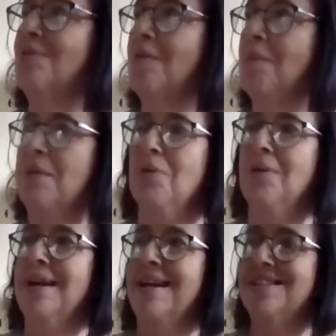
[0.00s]
to other
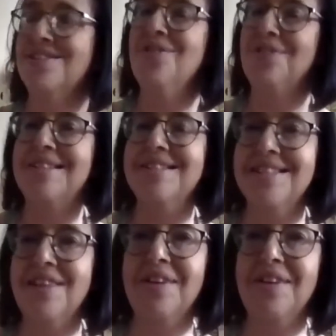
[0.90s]
people, it's not
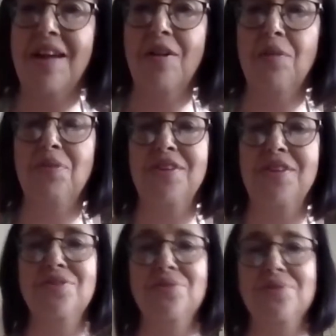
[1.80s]
necessarily the health
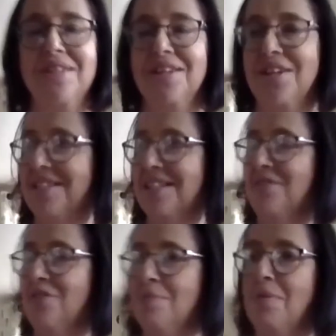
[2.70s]
professionals that are going to
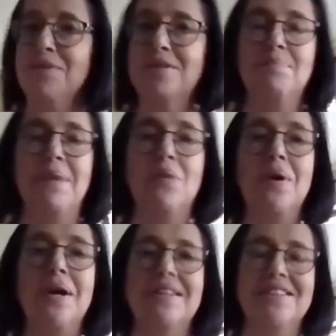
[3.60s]
give you the most big
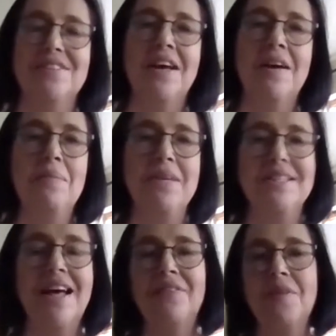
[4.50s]
wins, but
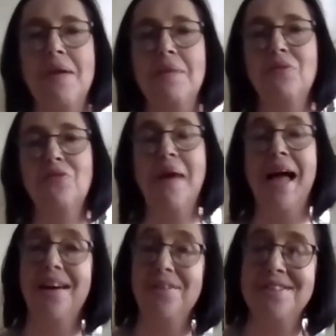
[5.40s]
it's having people from
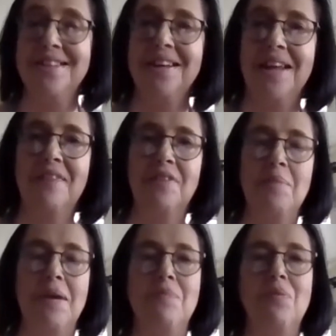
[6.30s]
housing and having
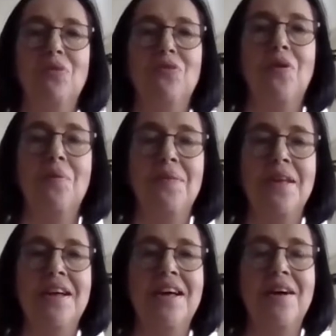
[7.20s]
people from
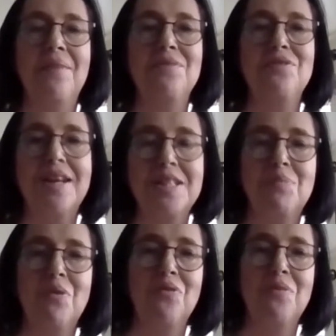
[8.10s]

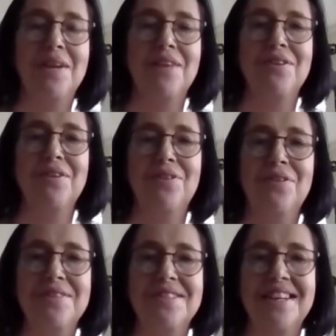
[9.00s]
transport, from the local
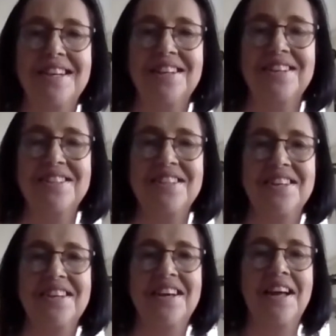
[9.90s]
authority,
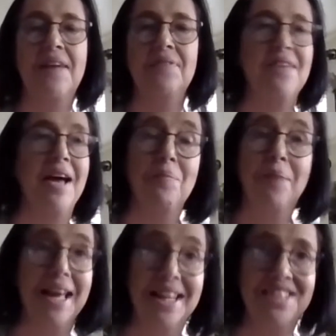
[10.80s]
and town
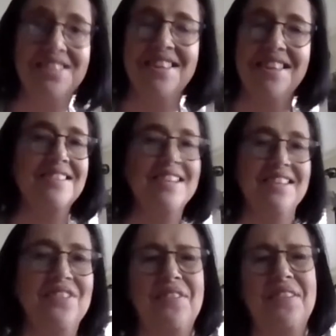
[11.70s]
planners and things,
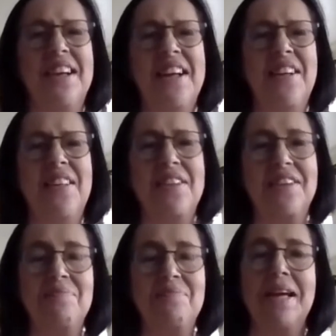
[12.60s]
you know,
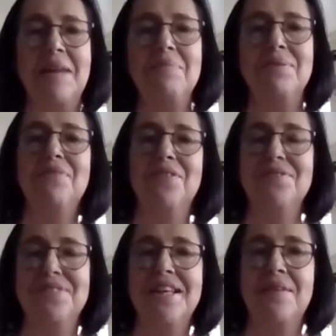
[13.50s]
being able to
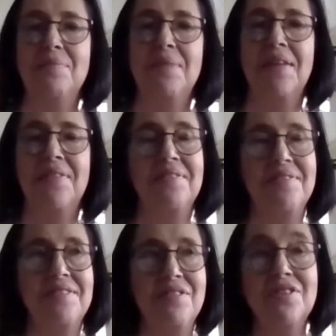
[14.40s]
influence them. And
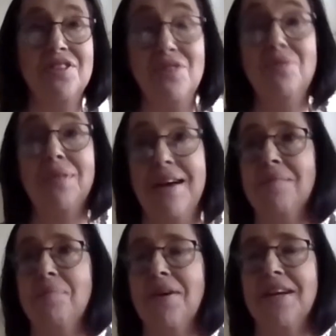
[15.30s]
you can do that
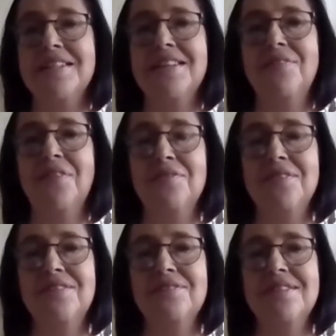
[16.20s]
by getting involved in your